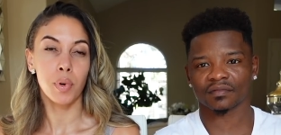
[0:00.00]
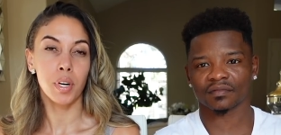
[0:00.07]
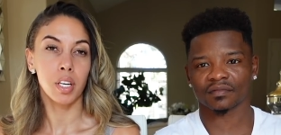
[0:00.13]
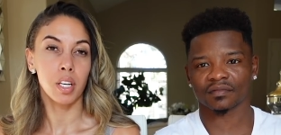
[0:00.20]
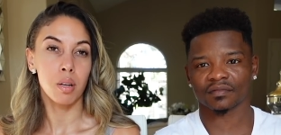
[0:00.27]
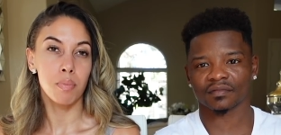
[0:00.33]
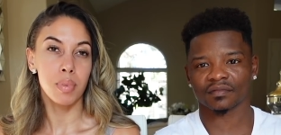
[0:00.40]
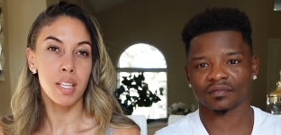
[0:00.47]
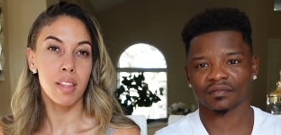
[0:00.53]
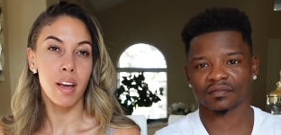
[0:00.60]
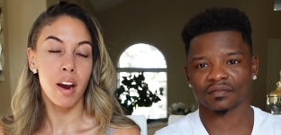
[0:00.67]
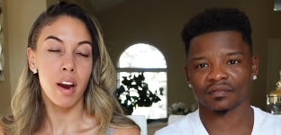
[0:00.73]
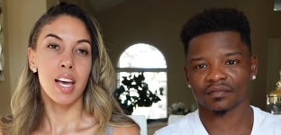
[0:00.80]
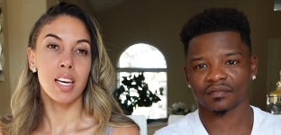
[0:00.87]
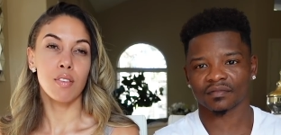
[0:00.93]
Speaker 1: weren't going to be
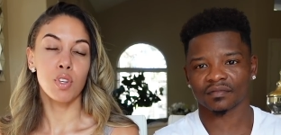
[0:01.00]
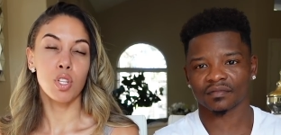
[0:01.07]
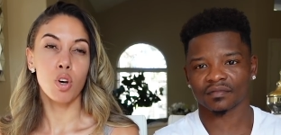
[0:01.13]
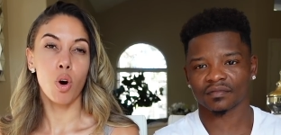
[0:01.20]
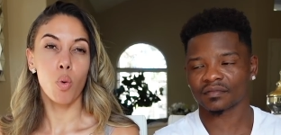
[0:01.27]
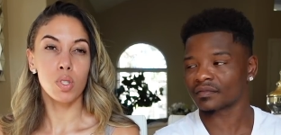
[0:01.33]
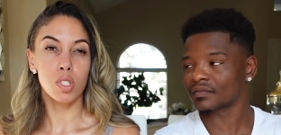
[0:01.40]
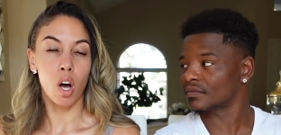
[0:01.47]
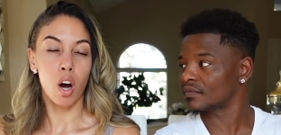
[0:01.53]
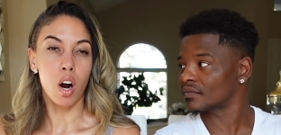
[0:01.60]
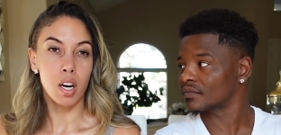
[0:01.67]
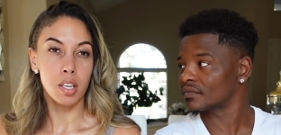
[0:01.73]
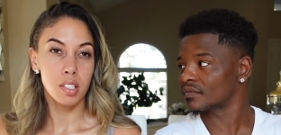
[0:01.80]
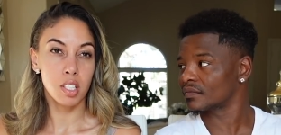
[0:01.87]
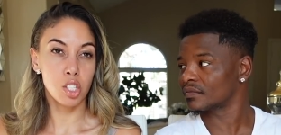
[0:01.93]
there. And even though it was a
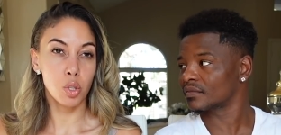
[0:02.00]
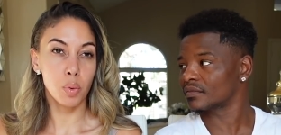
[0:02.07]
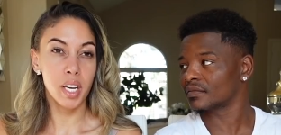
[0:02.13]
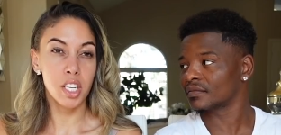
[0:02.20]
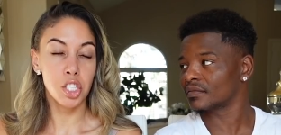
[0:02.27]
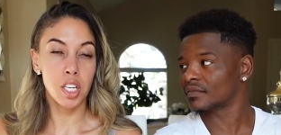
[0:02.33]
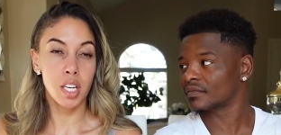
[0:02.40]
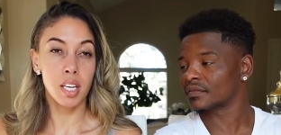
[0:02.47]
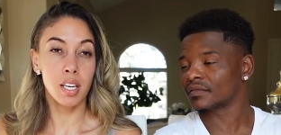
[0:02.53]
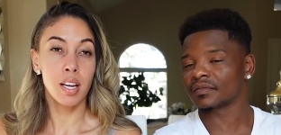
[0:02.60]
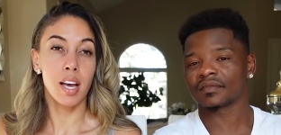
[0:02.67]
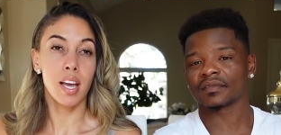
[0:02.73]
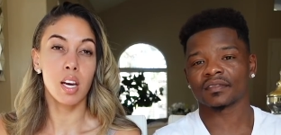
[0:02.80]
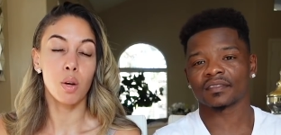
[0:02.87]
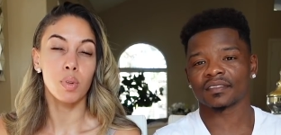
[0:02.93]
hard situation
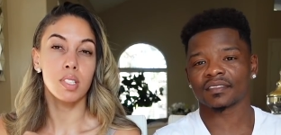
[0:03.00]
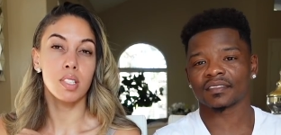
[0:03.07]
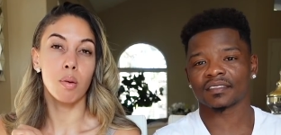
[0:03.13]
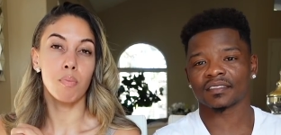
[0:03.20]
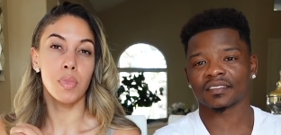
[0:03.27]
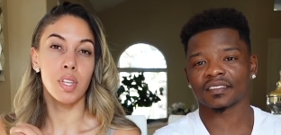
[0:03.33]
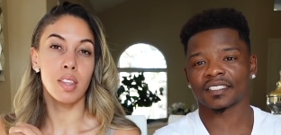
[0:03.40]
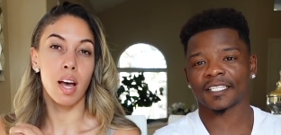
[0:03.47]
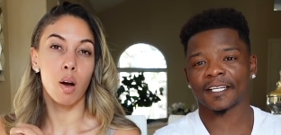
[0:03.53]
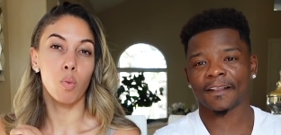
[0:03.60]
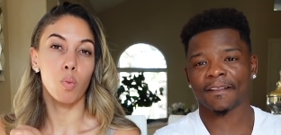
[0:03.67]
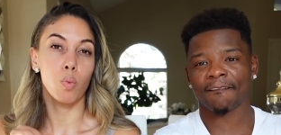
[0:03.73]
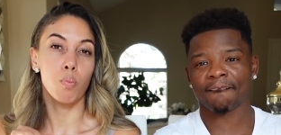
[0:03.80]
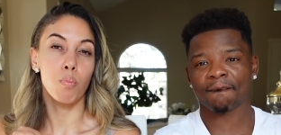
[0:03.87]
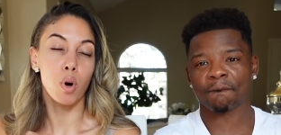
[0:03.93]
and it was something that
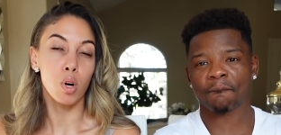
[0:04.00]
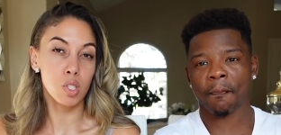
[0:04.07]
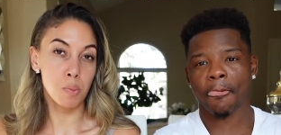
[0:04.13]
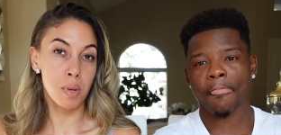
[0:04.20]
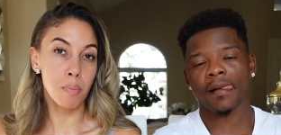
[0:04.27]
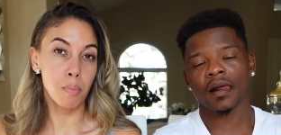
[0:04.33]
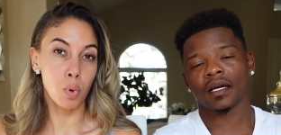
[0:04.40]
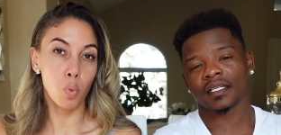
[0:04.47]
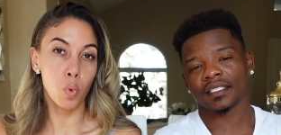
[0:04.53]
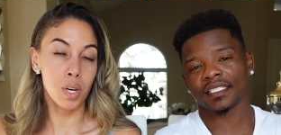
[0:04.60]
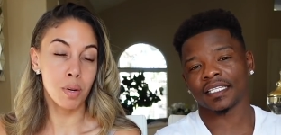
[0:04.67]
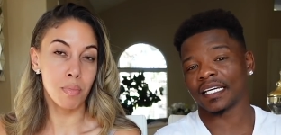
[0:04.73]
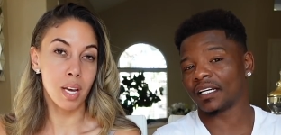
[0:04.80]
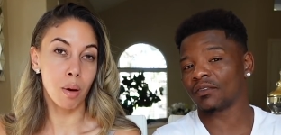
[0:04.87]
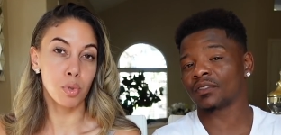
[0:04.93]
most people
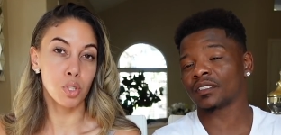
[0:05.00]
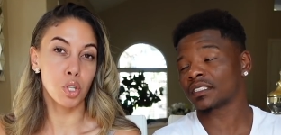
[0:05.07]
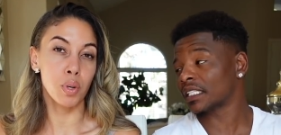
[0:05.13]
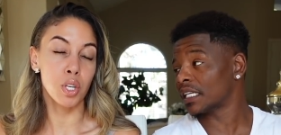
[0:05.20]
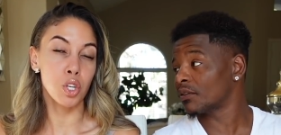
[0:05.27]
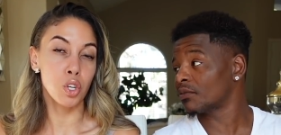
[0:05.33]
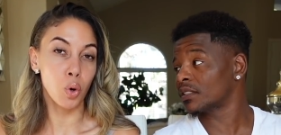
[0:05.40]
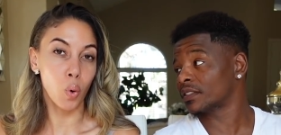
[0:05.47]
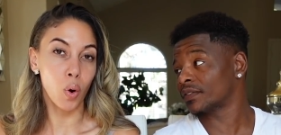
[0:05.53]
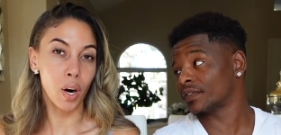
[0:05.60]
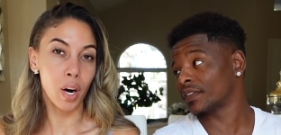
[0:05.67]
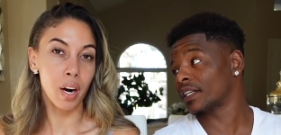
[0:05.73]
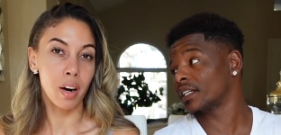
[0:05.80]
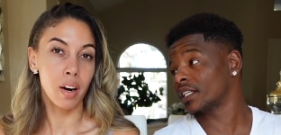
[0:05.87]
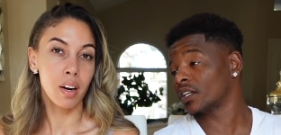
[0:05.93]
wouldn't yeah, be able was, to endure. It
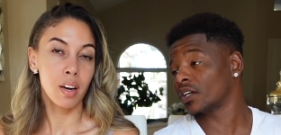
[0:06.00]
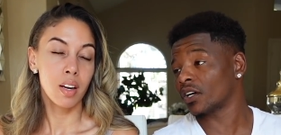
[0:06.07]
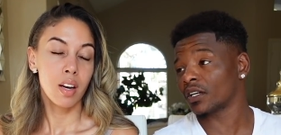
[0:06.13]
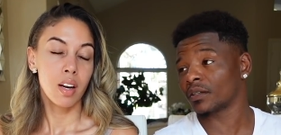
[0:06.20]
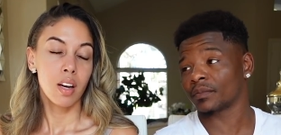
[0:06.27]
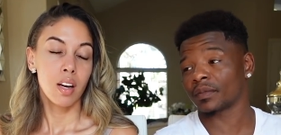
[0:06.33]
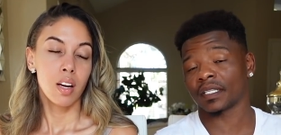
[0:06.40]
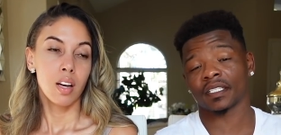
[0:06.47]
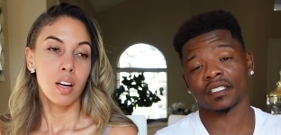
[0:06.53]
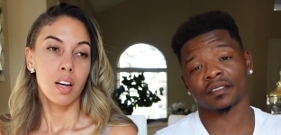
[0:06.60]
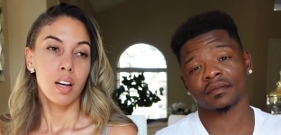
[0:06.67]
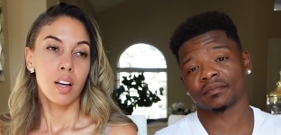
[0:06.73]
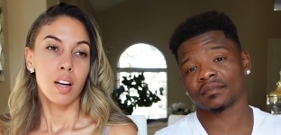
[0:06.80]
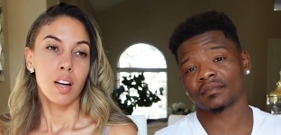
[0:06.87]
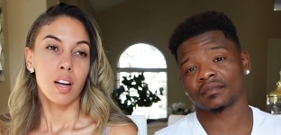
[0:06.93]
was very
Speaker 2: hard,
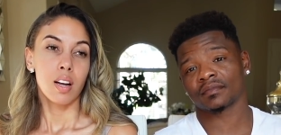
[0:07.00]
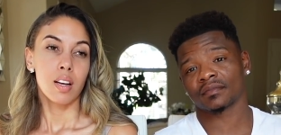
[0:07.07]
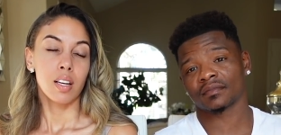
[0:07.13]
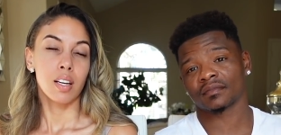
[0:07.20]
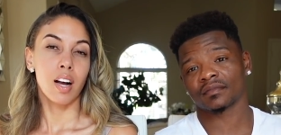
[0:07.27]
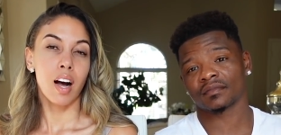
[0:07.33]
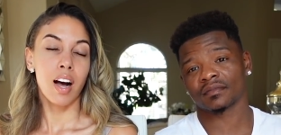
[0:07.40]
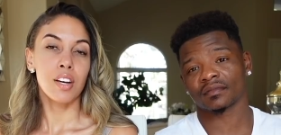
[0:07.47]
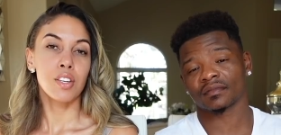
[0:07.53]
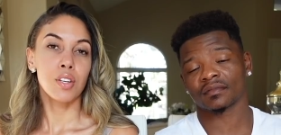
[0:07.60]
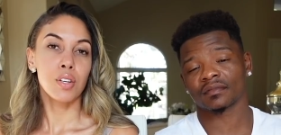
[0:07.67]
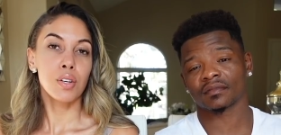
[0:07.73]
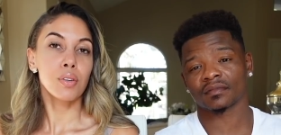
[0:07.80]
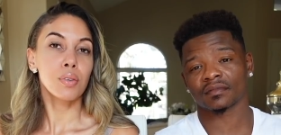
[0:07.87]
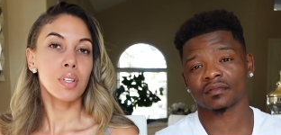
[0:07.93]
babe.
Speaker 1: God
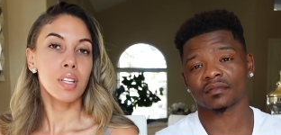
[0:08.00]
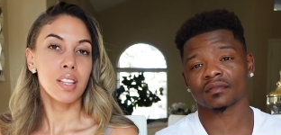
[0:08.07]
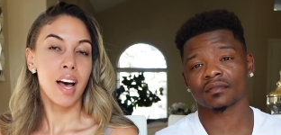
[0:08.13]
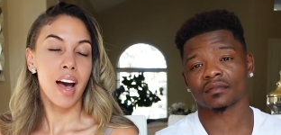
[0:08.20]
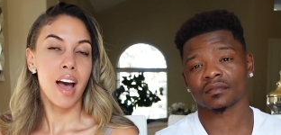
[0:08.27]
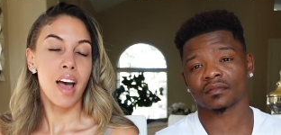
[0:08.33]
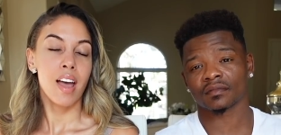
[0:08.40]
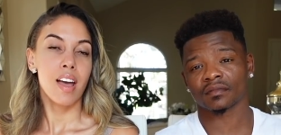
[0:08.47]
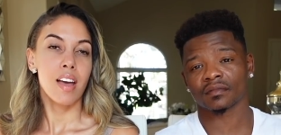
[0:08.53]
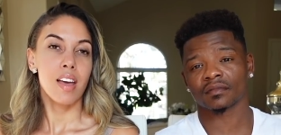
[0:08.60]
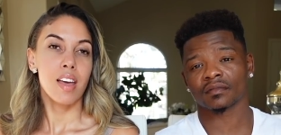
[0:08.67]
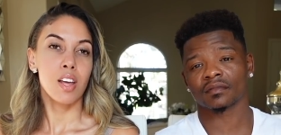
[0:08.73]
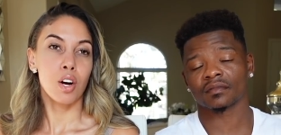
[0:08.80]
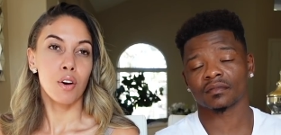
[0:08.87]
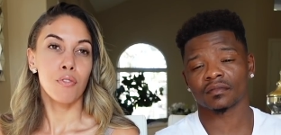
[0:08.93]
knew that
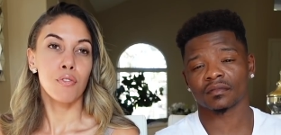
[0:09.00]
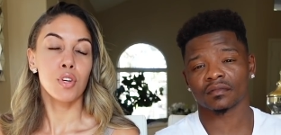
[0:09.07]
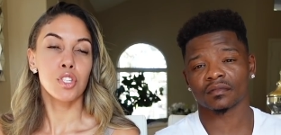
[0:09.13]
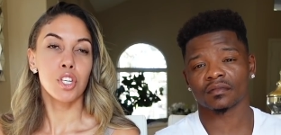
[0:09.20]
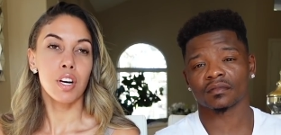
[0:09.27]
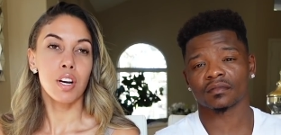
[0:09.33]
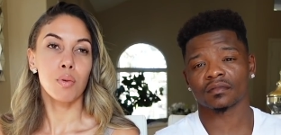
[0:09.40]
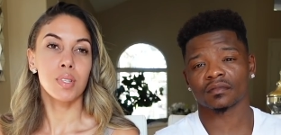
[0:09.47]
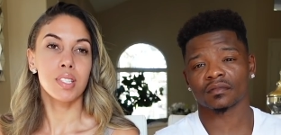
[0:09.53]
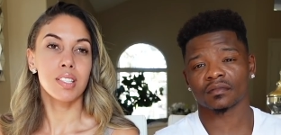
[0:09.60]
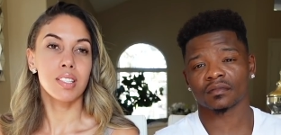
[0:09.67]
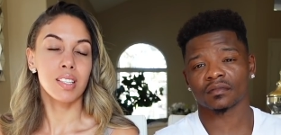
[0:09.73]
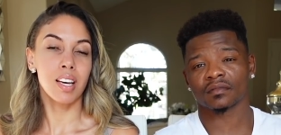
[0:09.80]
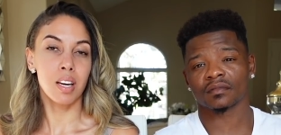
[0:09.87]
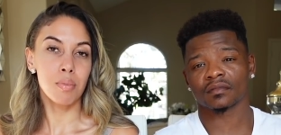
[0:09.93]
in our future, it
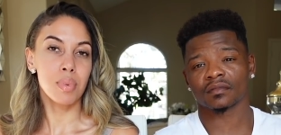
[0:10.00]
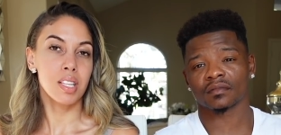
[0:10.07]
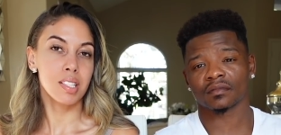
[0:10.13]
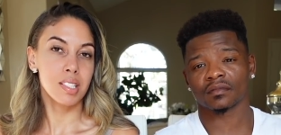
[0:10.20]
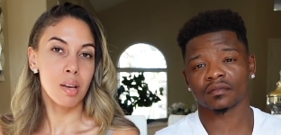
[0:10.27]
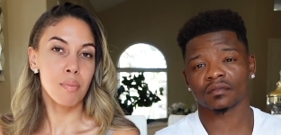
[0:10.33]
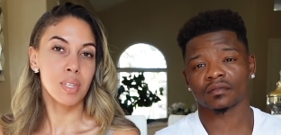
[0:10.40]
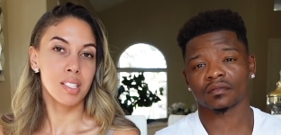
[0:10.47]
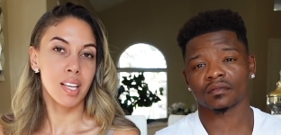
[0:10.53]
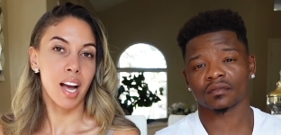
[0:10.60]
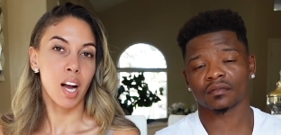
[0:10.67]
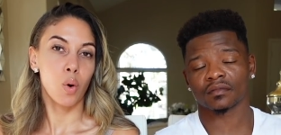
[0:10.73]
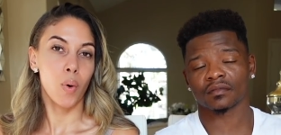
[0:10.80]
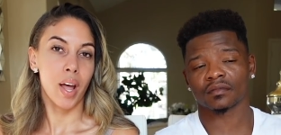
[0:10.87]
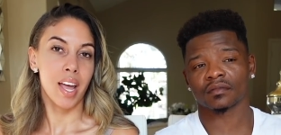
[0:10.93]
was gonna be the same
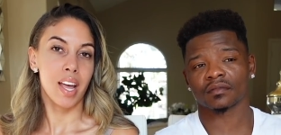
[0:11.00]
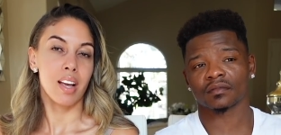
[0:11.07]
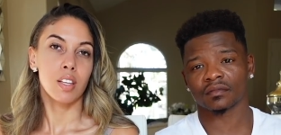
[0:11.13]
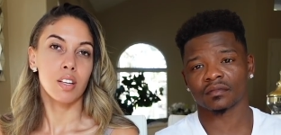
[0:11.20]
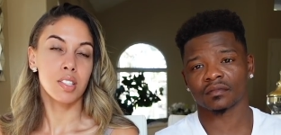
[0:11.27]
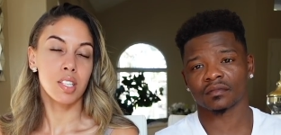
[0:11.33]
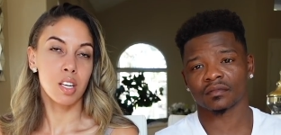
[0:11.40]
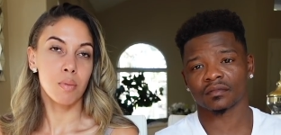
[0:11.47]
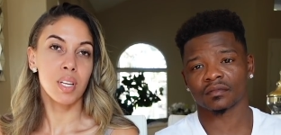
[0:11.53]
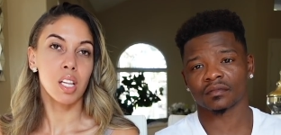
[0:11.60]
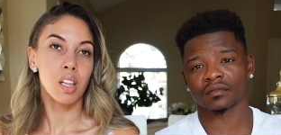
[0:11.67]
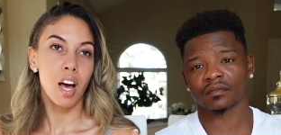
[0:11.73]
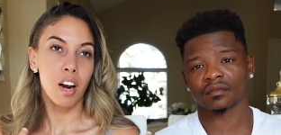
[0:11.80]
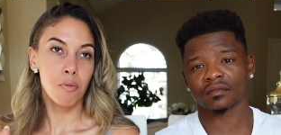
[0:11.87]
exact way. There's gonna be a lot